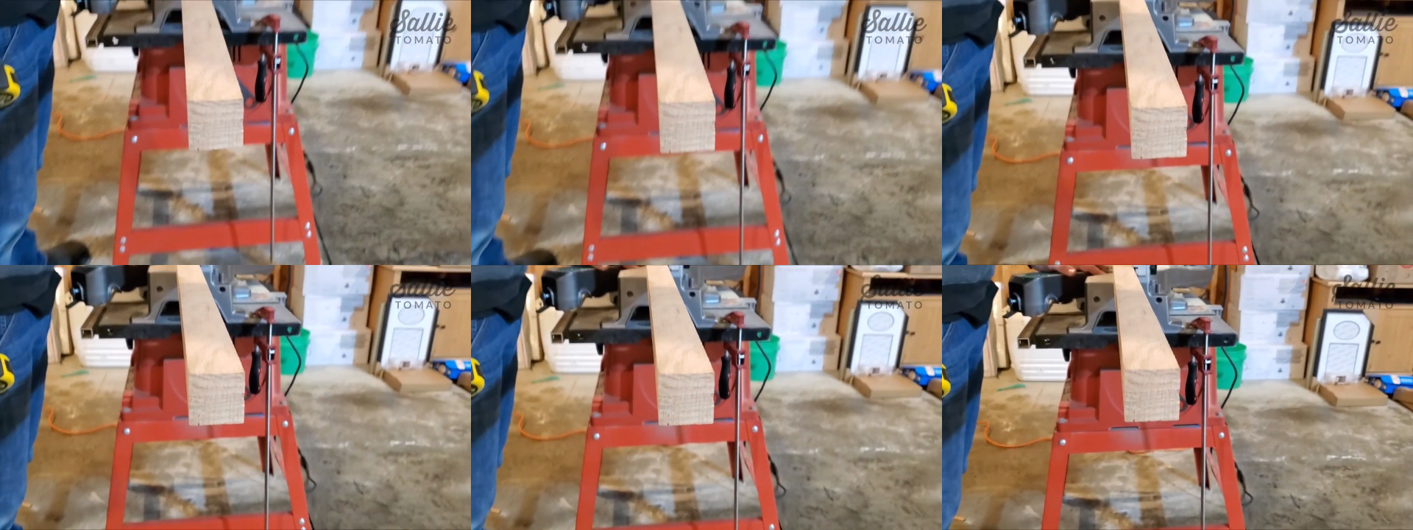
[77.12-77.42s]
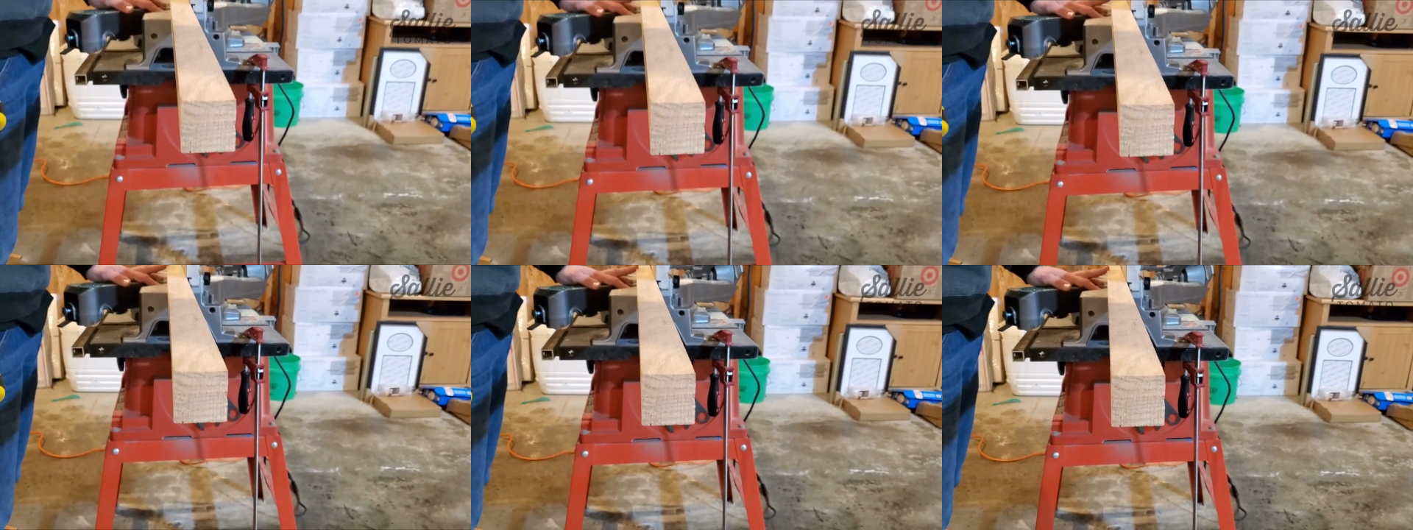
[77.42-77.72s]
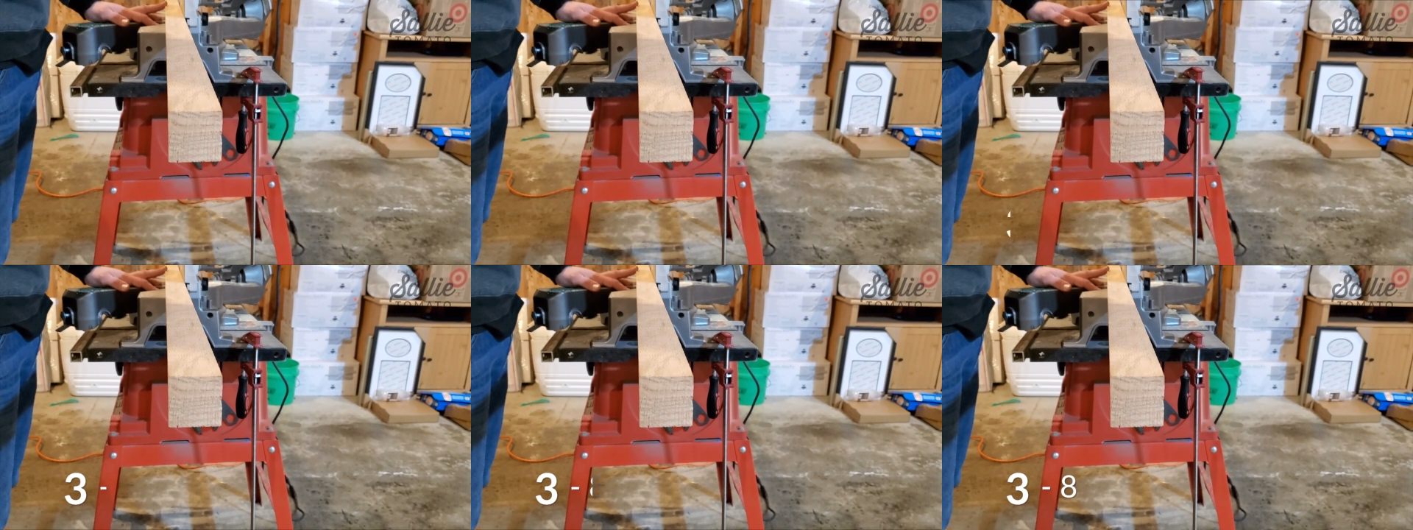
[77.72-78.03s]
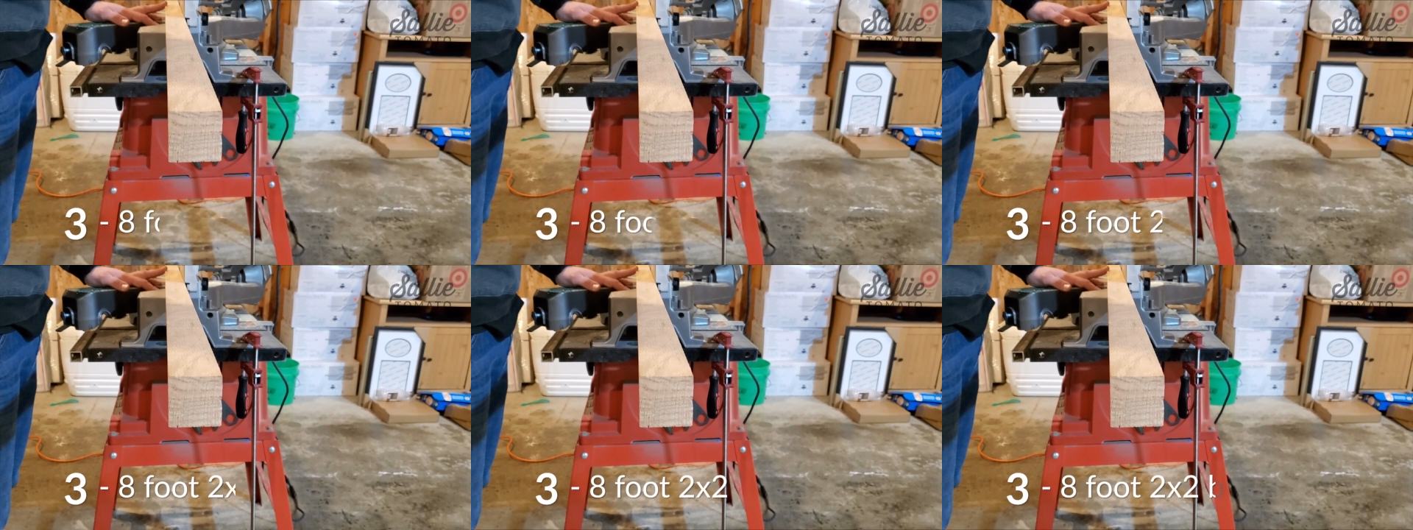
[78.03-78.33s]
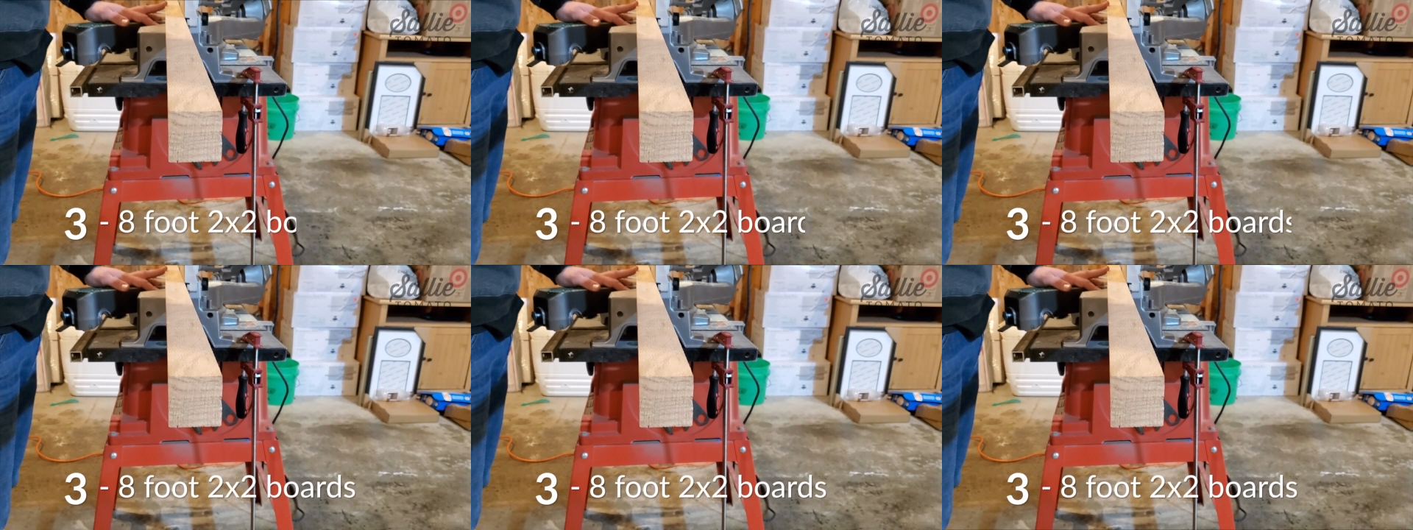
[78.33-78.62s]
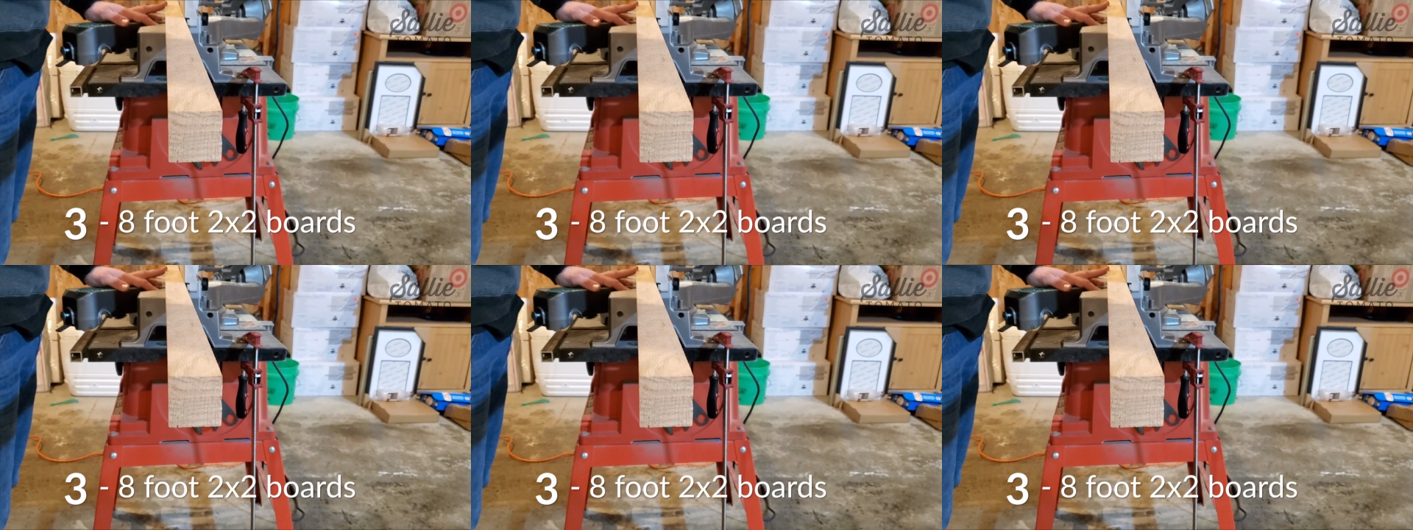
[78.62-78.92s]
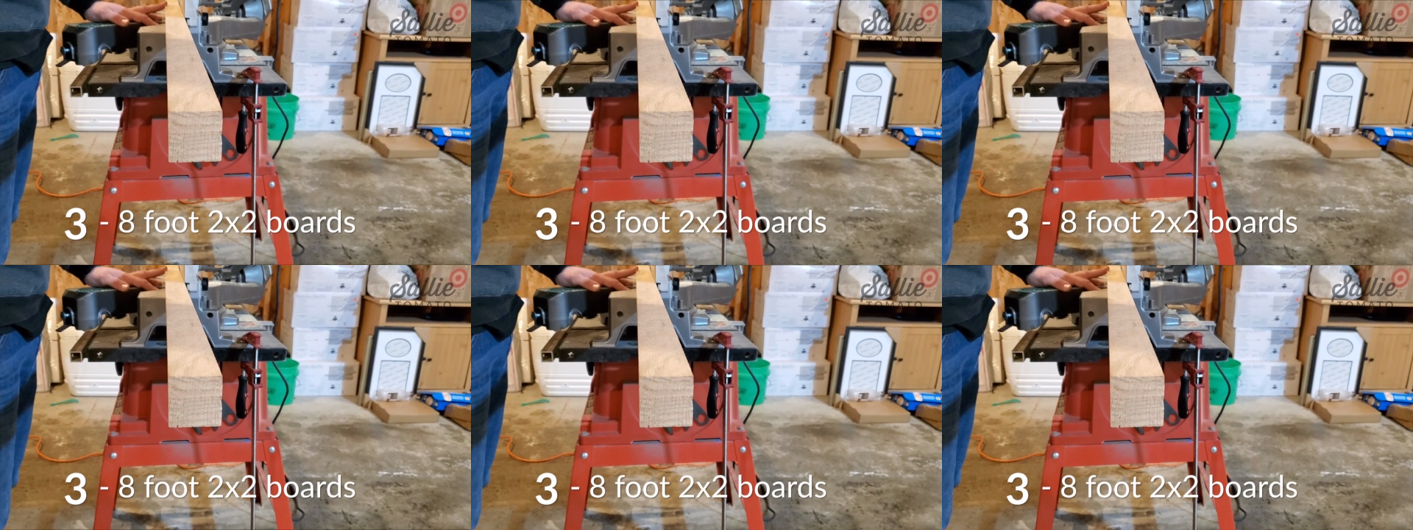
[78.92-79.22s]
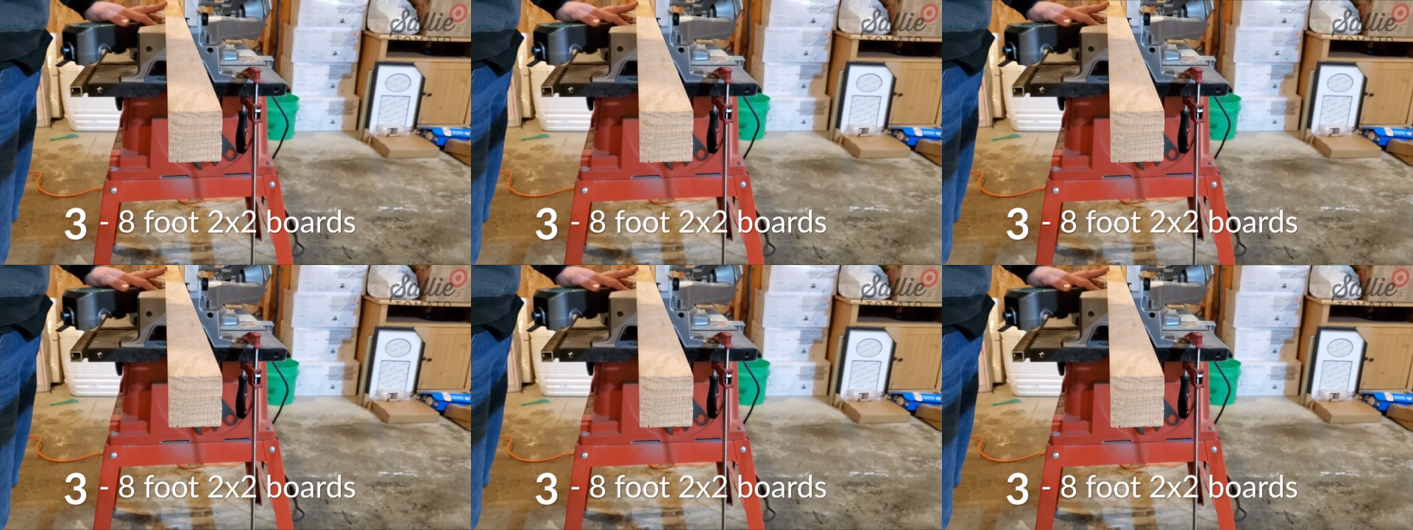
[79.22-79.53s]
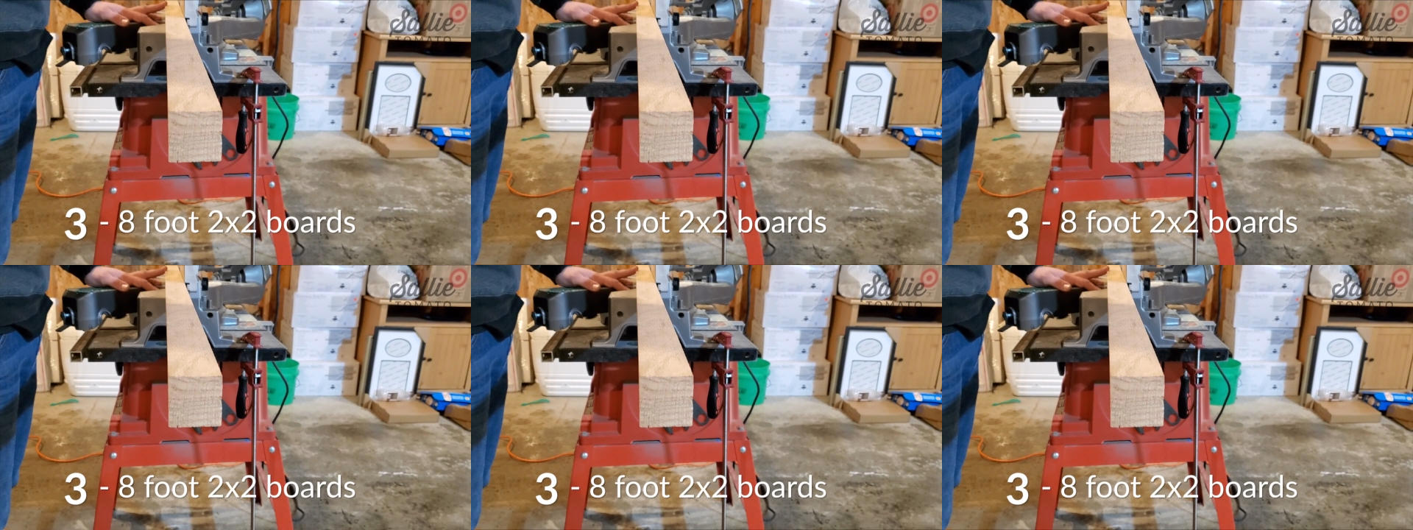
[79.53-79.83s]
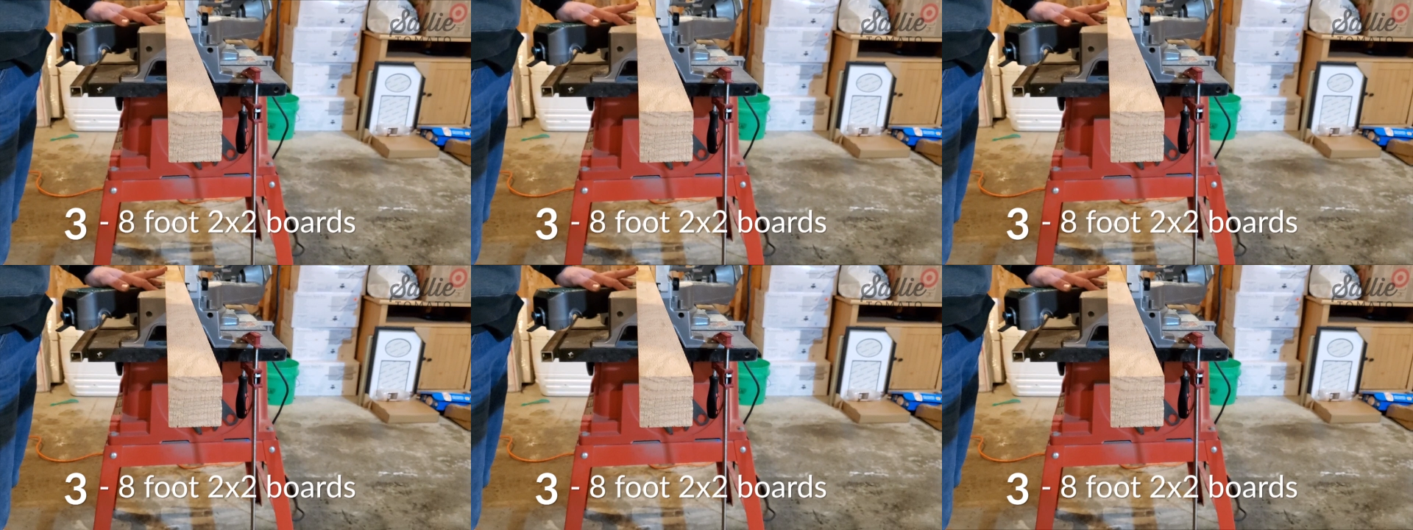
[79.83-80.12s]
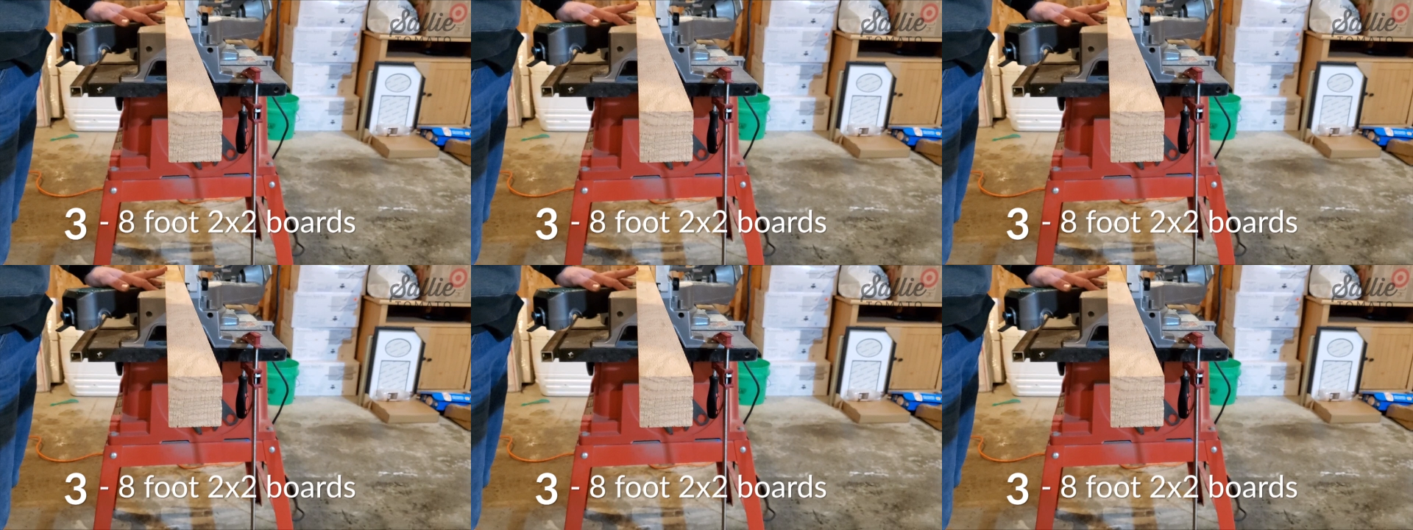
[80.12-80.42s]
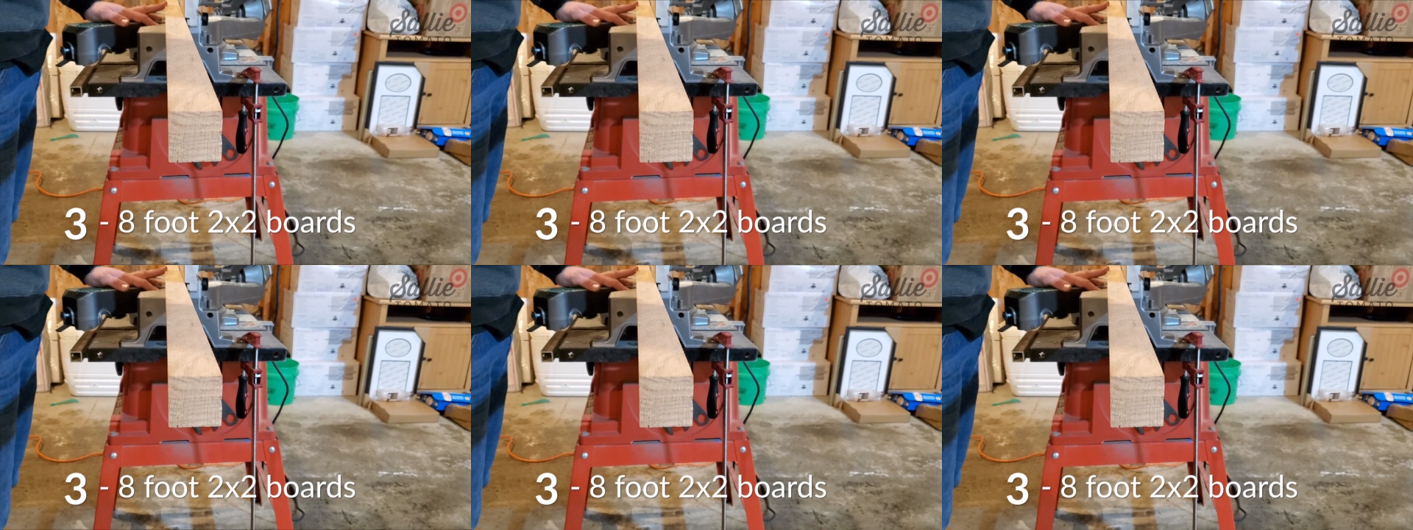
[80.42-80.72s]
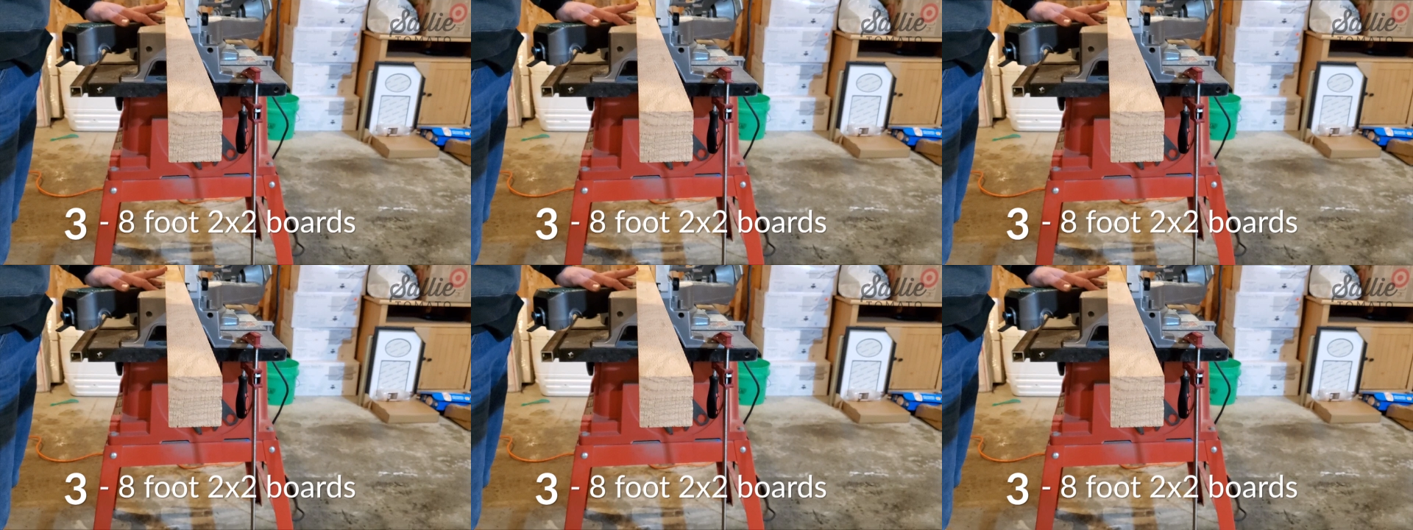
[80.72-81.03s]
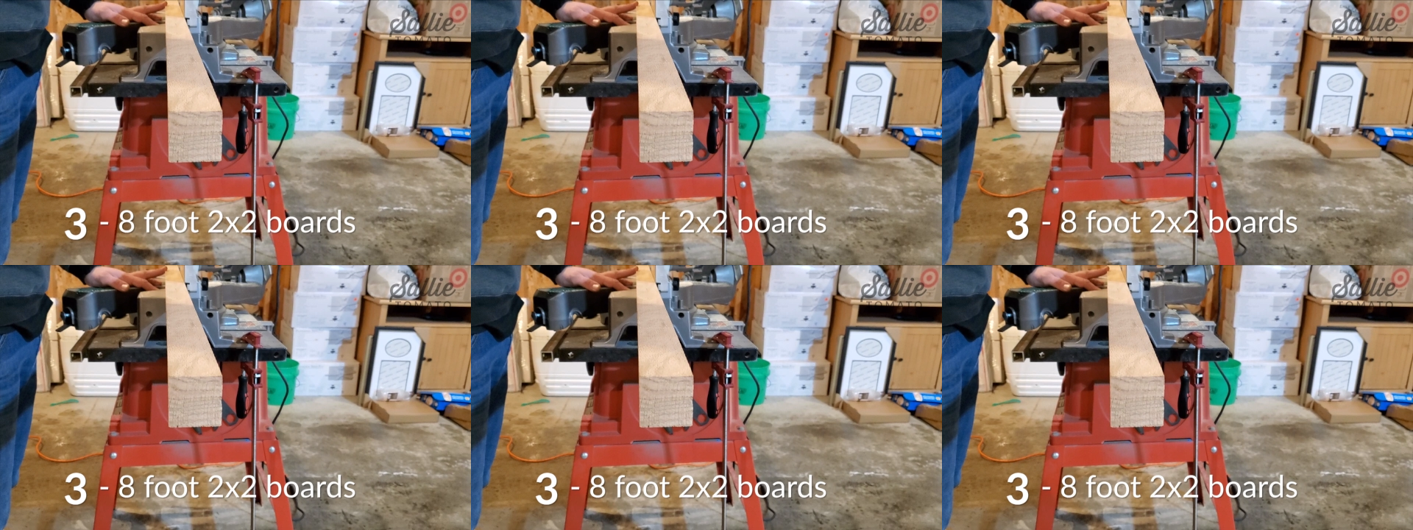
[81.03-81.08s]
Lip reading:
[unreadable: no face in view]